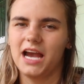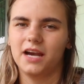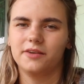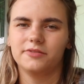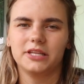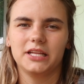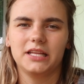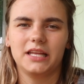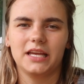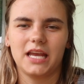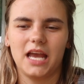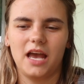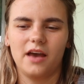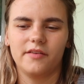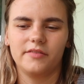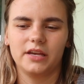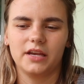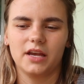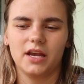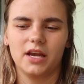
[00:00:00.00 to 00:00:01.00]
I really like
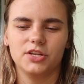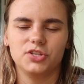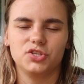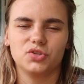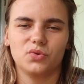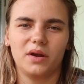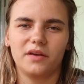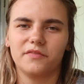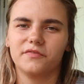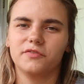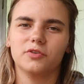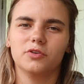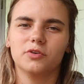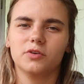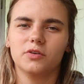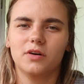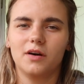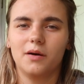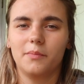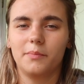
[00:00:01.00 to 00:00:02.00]
having a
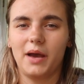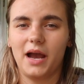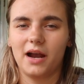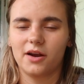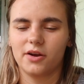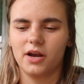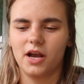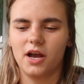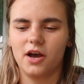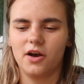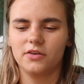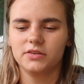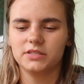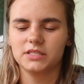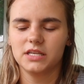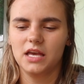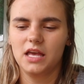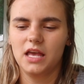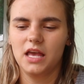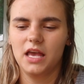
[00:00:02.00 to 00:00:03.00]
joyful
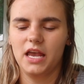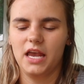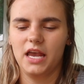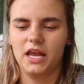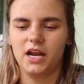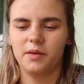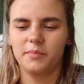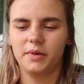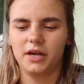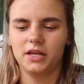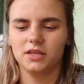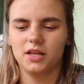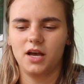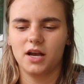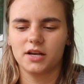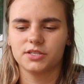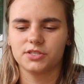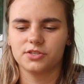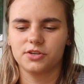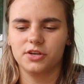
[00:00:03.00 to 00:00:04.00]
background, and on my
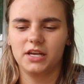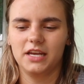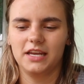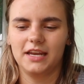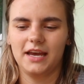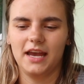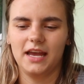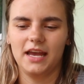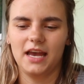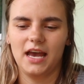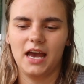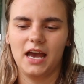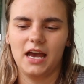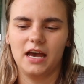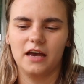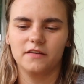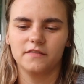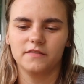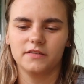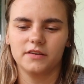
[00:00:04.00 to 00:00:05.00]
lock screen I
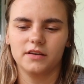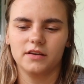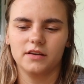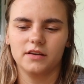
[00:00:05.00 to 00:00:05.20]
have